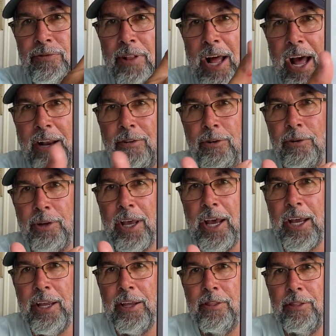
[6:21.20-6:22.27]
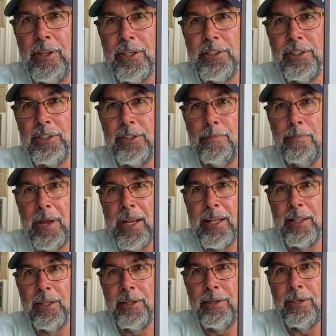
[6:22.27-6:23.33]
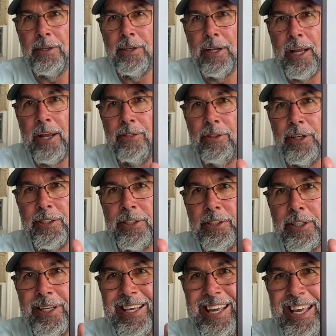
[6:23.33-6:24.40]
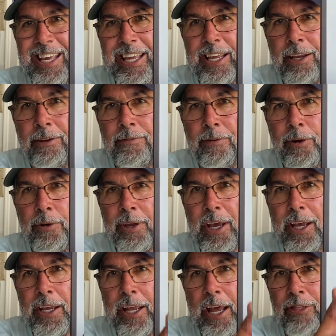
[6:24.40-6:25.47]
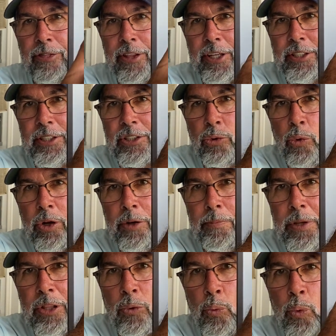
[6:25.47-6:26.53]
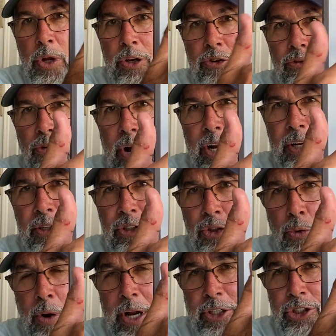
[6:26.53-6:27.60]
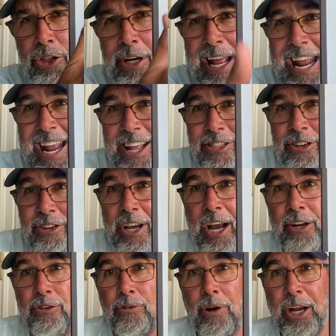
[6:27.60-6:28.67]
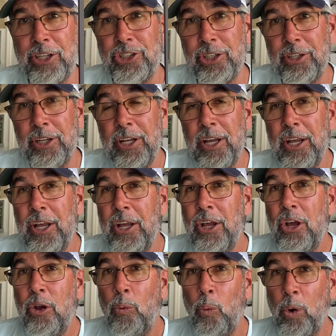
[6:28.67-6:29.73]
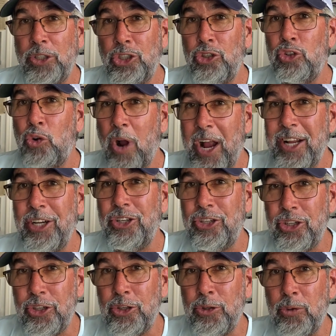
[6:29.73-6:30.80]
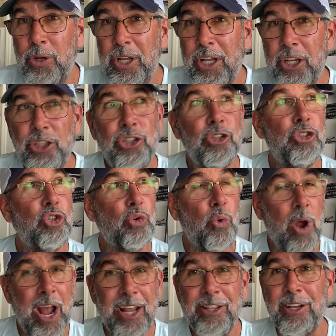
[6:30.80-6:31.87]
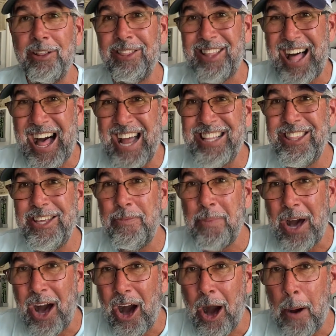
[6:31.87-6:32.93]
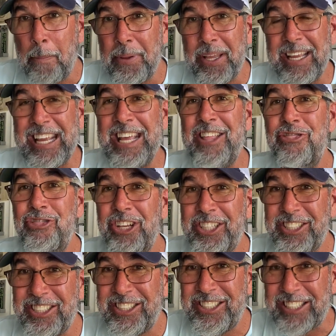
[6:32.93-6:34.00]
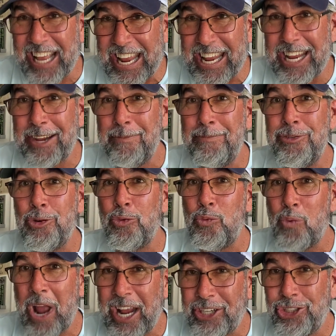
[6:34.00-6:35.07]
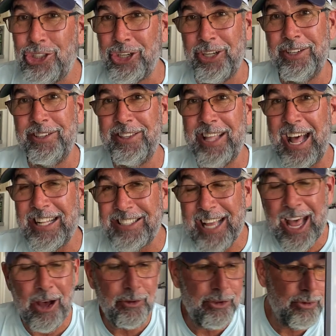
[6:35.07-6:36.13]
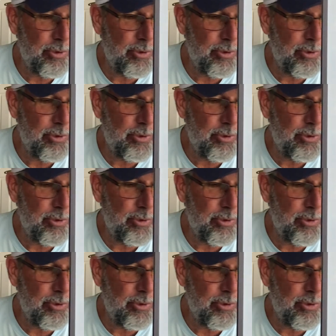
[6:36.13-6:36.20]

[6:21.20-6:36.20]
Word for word: flat, okay? This is the mainland and this is a key, okay? And this is going to be the wind direction and the tide direction. What you're trying to do is you're trying to line them up in the same direction. That's how you